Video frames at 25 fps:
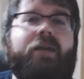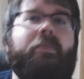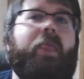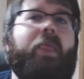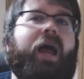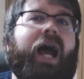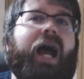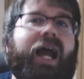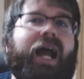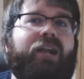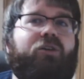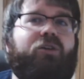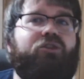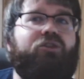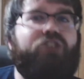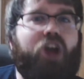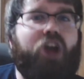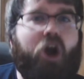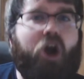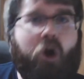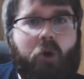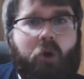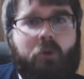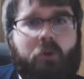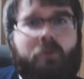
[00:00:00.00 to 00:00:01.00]
I don't
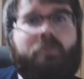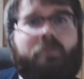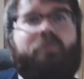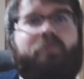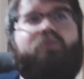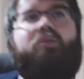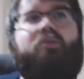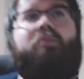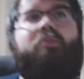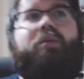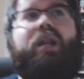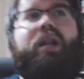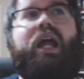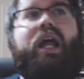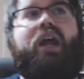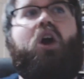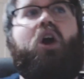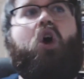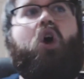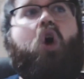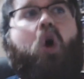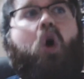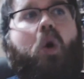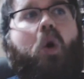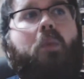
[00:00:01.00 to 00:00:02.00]
know, but I
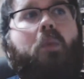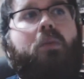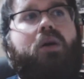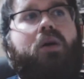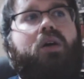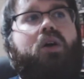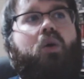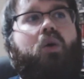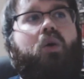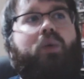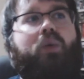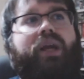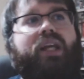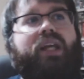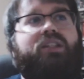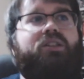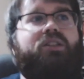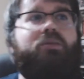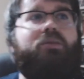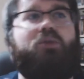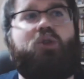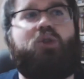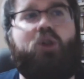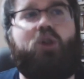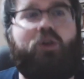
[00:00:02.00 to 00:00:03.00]
hope we get
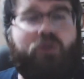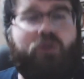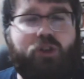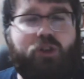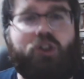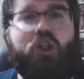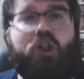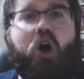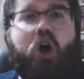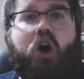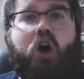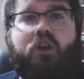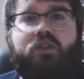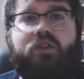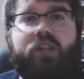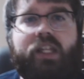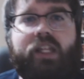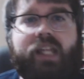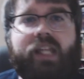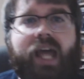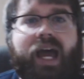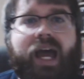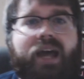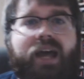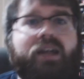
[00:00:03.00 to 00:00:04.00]
some sort of resolve to
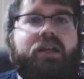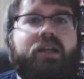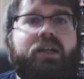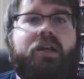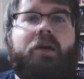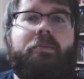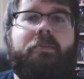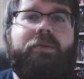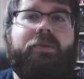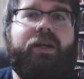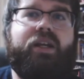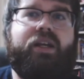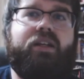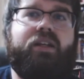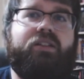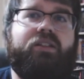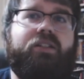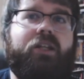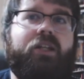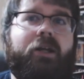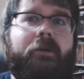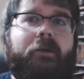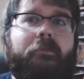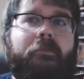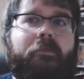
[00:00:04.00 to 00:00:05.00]
that, because
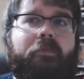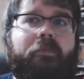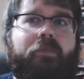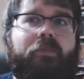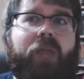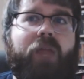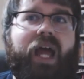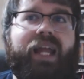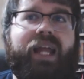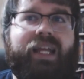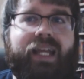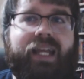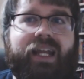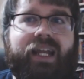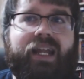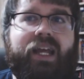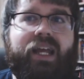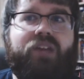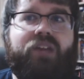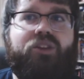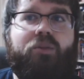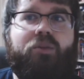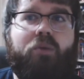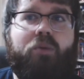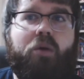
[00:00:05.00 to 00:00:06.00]
I get it
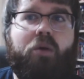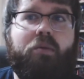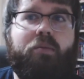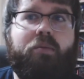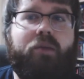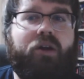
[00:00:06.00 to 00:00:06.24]
in the moment.